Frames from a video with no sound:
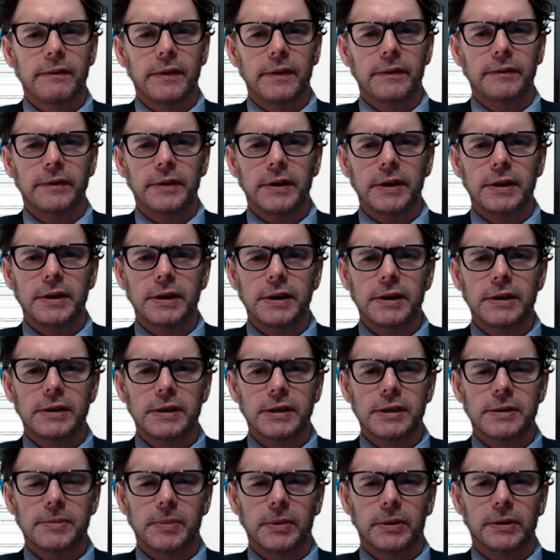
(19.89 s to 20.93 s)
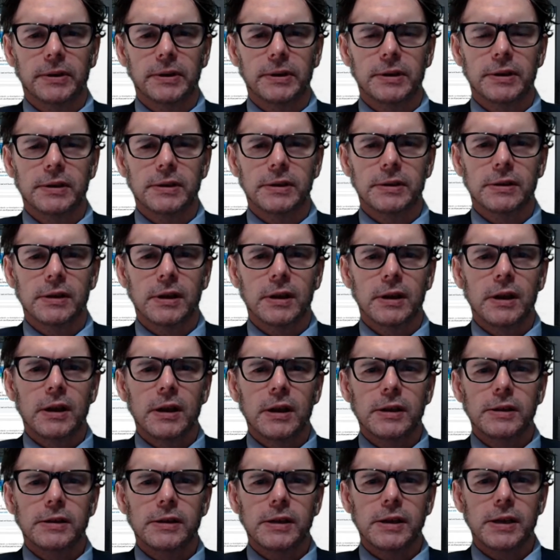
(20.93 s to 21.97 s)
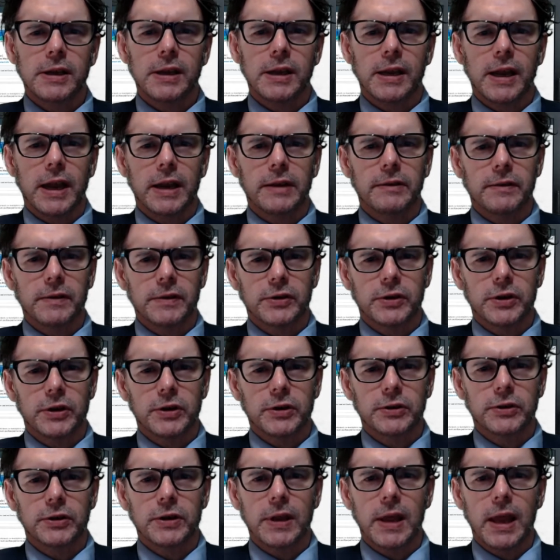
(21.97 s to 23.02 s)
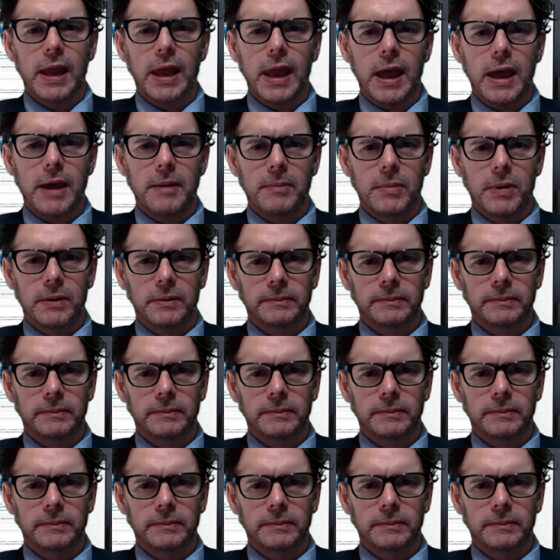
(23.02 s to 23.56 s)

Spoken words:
15 years experience, seeking a return to the lab.